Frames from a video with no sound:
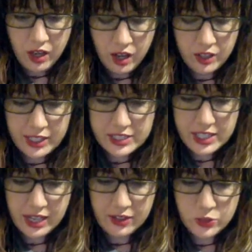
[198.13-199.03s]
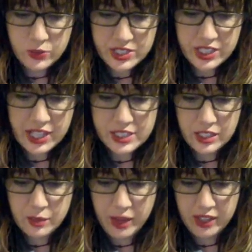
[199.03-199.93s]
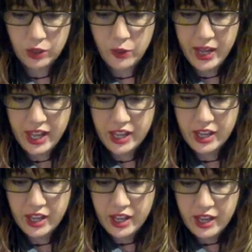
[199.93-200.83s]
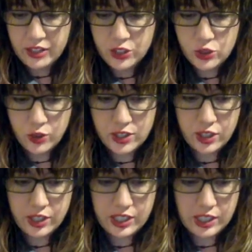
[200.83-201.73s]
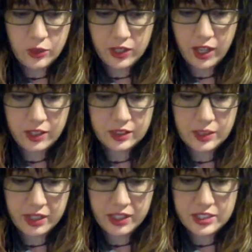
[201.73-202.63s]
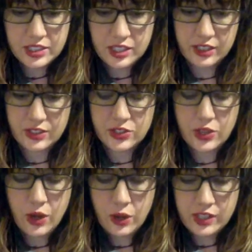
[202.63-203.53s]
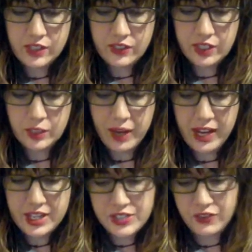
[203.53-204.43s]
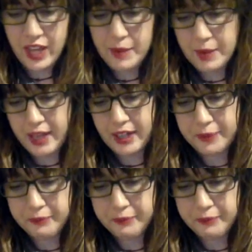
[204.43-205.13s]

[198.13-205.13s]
Our next house was less than a mile away, and the short journey would hardly merit tears, or even goodbyes for that matter.